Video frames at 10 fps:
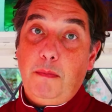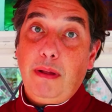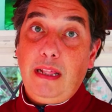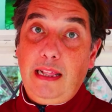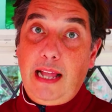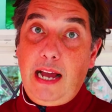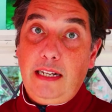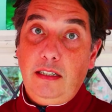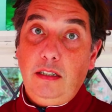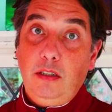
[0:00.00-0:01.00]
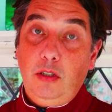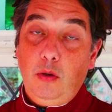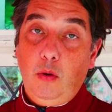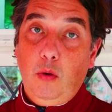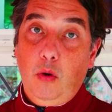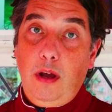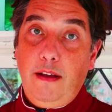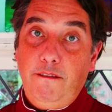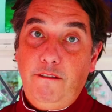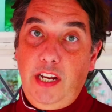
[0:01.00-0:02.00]
plan your
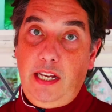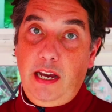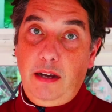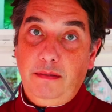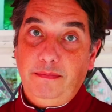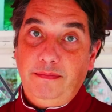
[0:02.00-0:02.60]
video.